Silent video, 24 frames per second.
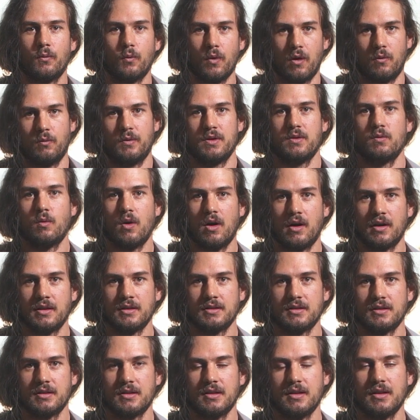what we
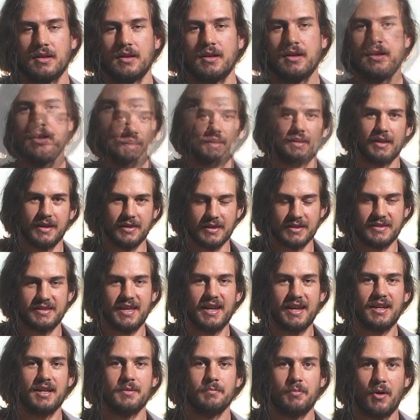want. And the
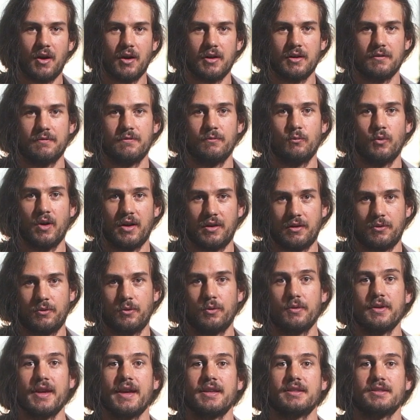second part of what
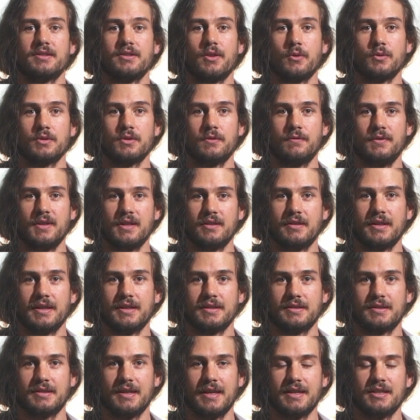creates those
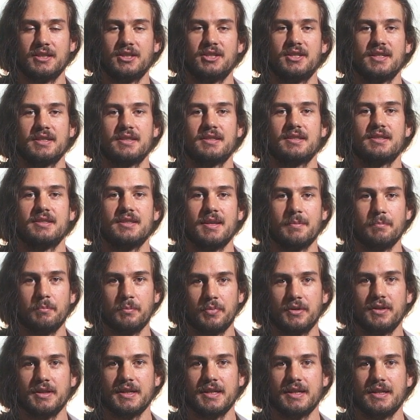feelings is just
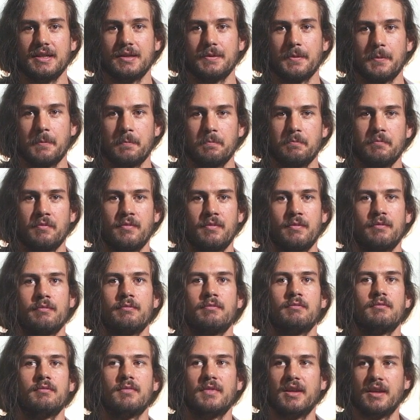simply
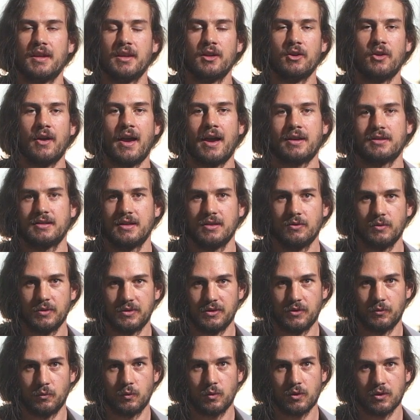interacting with
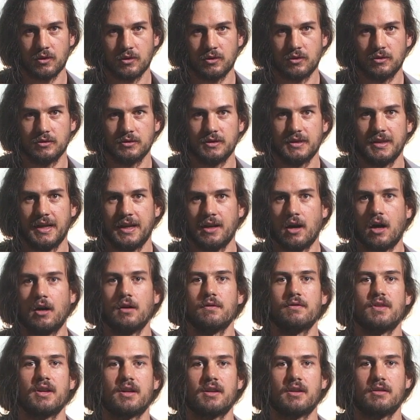the world and all
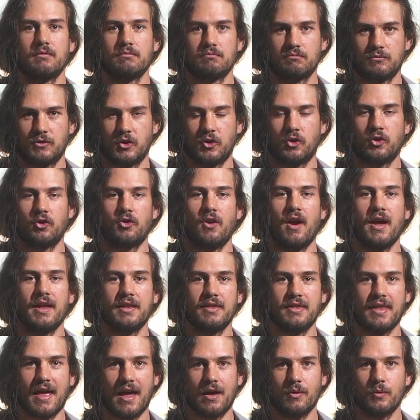of the
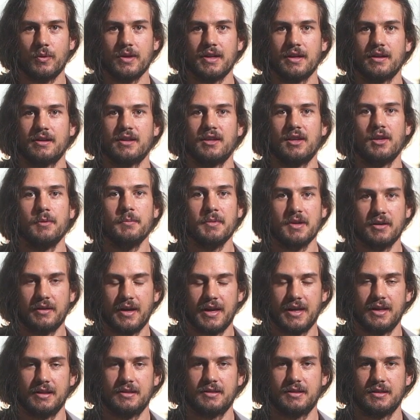crud that we
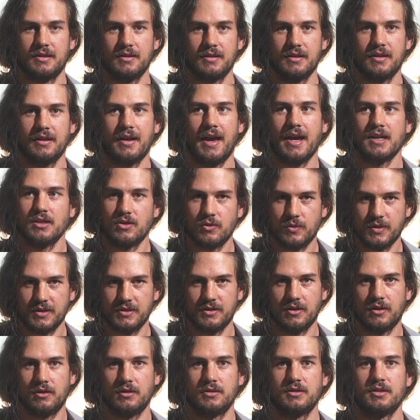accumulate as a
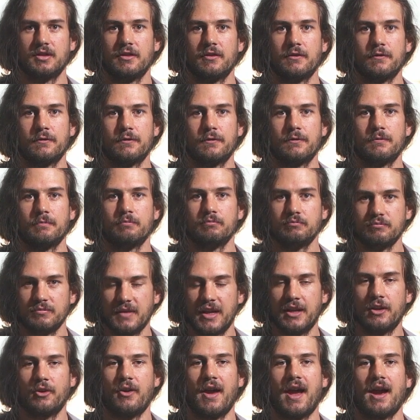result of
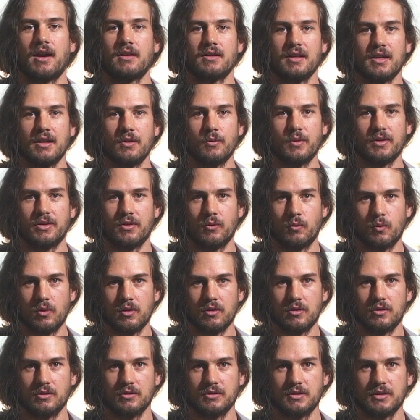interacting with the
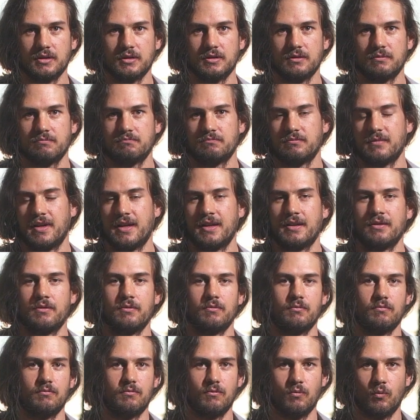world
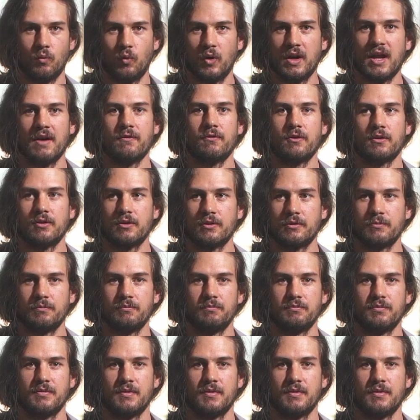and whatever